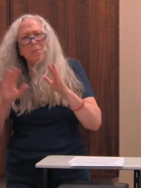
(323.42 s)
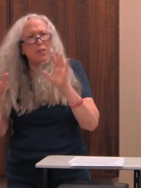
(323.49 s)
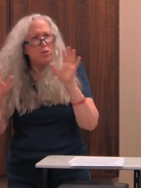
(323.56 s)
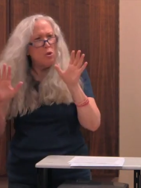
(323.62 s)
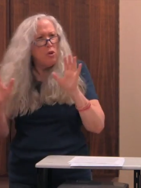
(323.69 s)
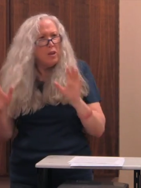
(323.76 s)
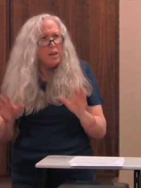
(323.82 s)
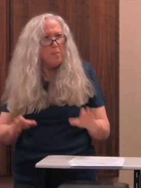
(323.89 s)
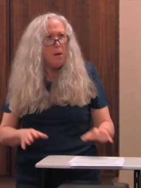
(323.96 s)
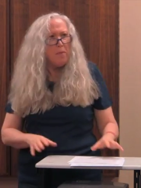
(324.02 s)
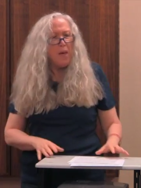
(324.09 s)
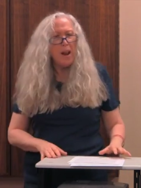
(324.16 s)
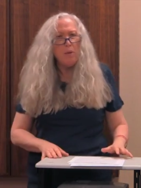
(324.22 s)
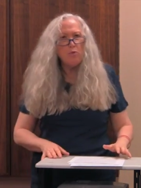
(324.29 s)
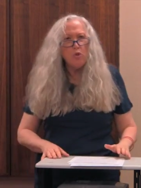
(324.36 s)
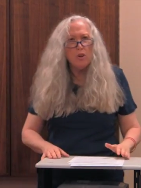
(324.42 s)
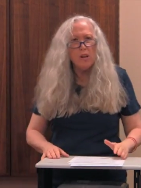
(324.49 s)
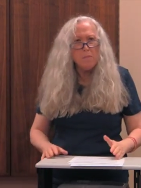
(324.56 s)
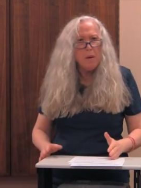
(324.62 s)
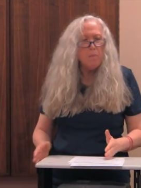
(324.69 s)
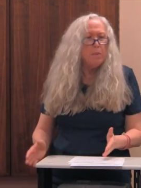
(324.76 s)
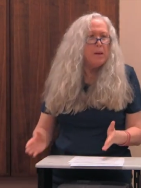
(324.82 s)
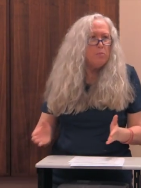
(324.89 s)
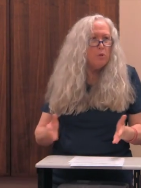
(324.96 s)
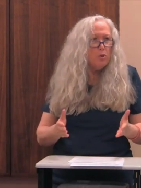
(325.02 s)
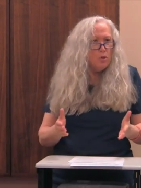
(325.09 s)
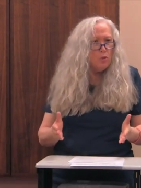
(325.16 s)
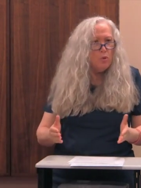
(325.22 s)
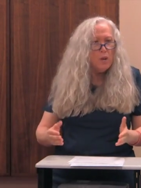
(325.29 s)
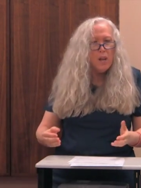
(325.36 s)
I'm not talking about that. I'm talking about people
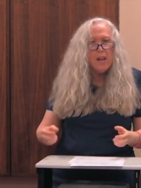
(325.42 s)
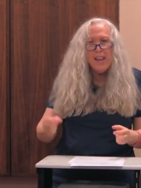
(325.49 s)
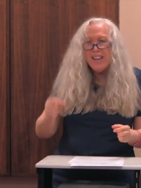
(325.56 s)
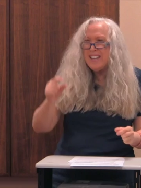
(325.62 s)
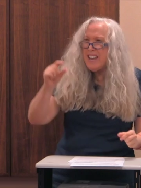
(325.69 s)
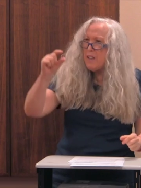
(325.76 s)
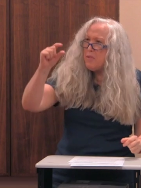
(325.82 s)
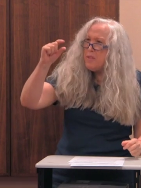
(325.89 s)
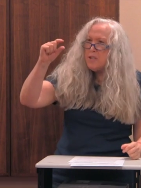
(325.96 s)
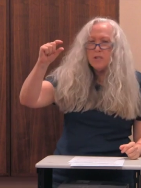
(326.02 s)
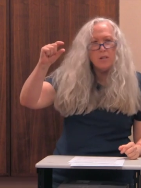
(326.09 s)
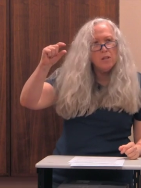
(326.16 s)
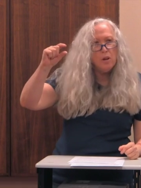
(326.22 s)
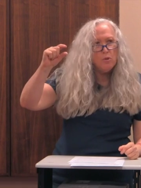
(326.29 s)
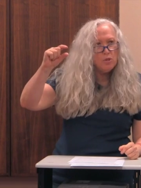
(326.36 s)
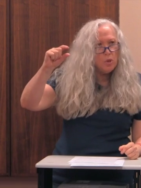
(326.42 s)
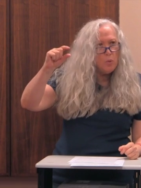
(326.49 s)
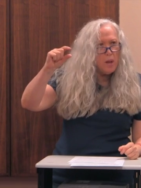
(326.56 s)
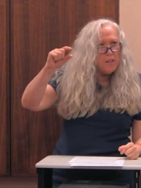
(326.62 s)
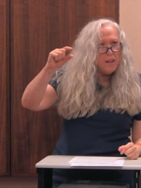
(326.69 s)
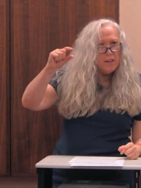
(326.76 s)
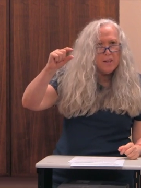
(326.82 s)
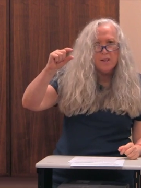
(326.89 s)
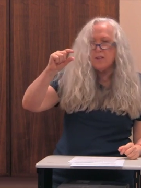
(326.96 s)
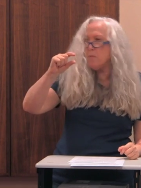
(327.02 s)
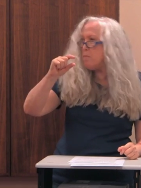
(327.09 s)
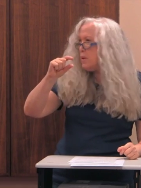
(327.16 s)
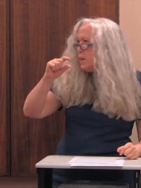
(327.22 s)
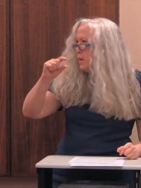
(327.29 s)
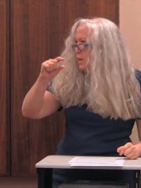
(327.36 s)
who get this close to where they need to
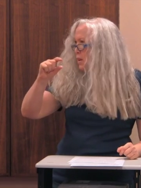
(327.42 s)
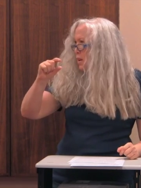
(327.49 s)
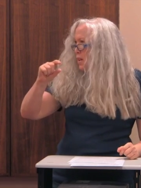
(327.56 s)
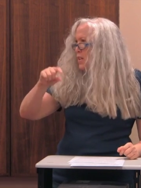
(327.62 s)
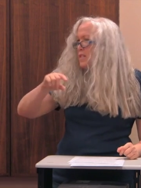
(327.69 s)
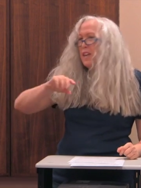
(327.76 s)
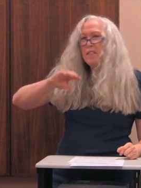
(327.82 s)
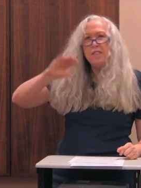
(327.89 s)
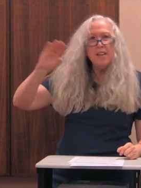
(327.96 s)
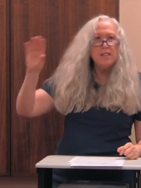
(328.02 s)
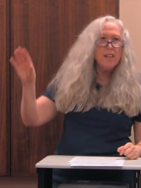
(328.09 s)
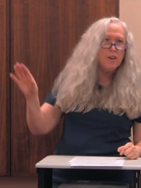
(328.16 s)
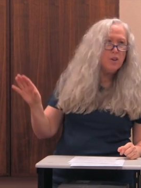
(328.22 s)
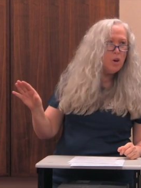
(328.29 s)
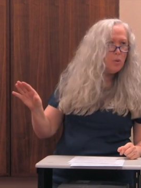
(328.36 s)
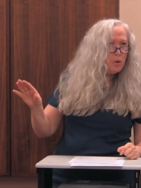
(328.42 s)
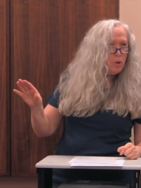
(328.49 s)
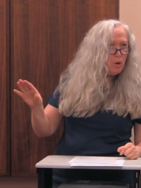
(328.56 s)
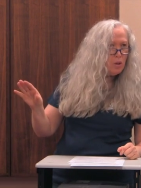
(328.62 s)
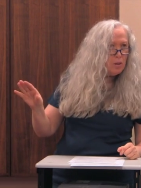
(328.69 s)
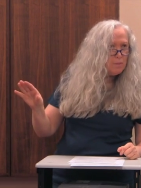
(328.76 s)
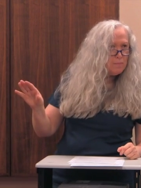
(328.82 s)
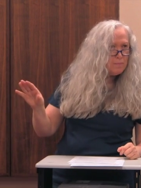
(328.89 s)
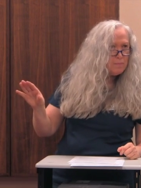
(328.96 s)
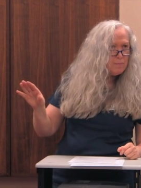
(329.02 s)
be. They think they know it all.